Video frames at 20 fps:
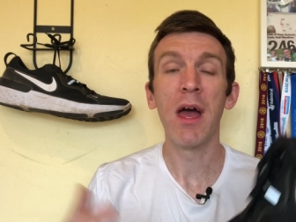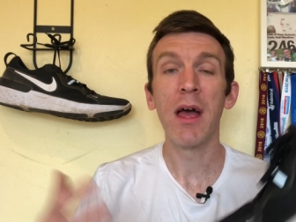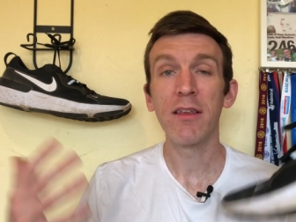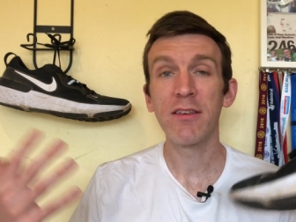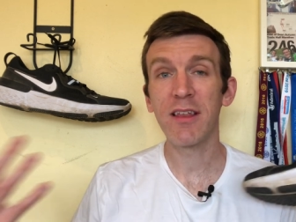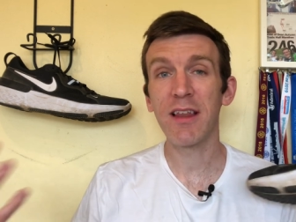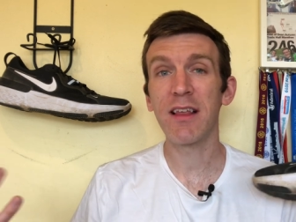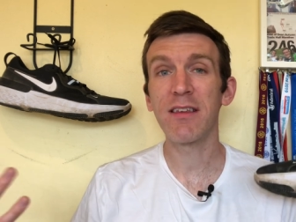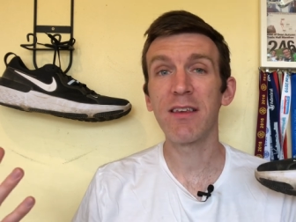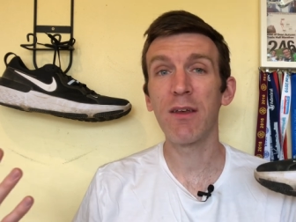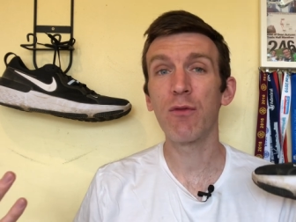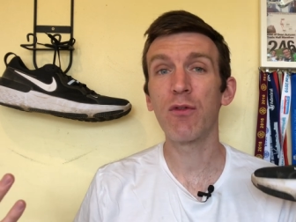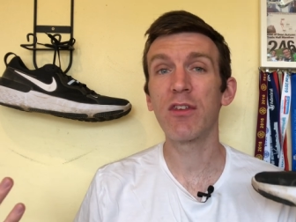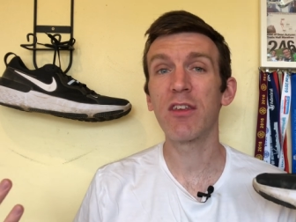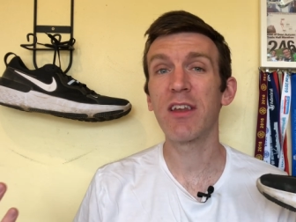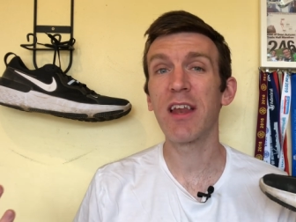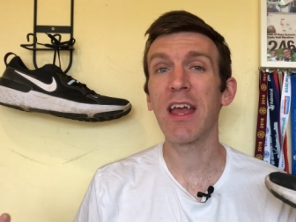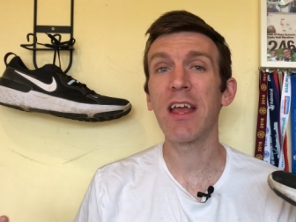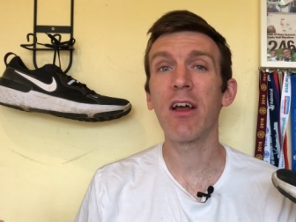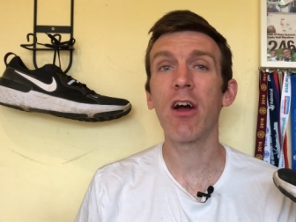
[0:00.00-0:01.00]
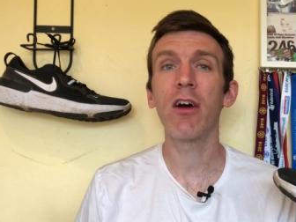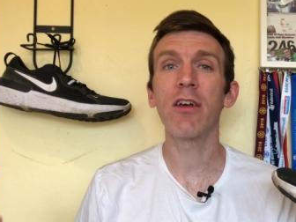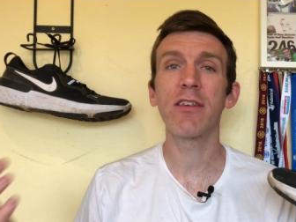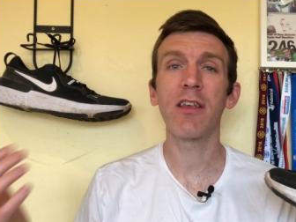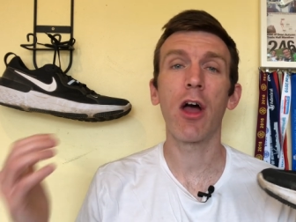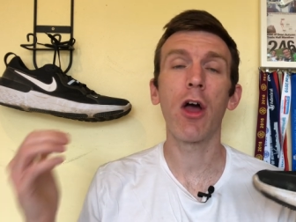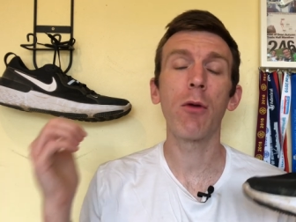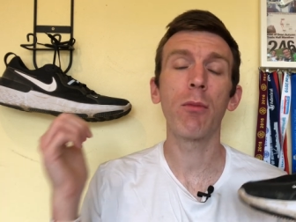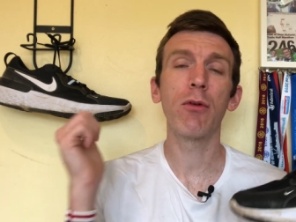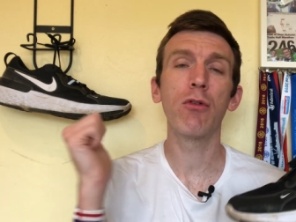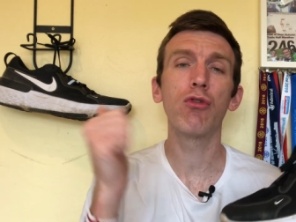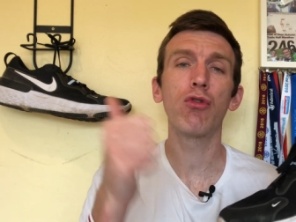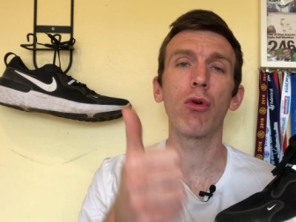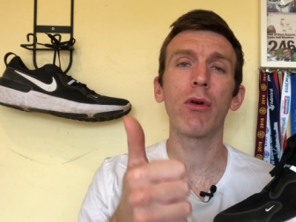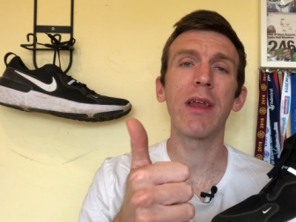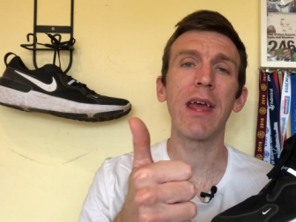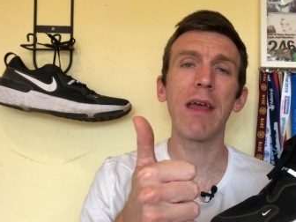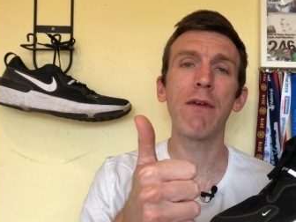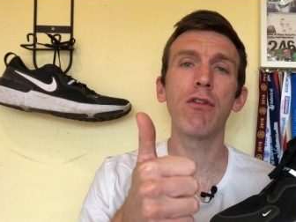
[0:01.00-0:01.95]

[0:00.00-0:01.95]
So that's it for today, guys. I hope you enjoyed it.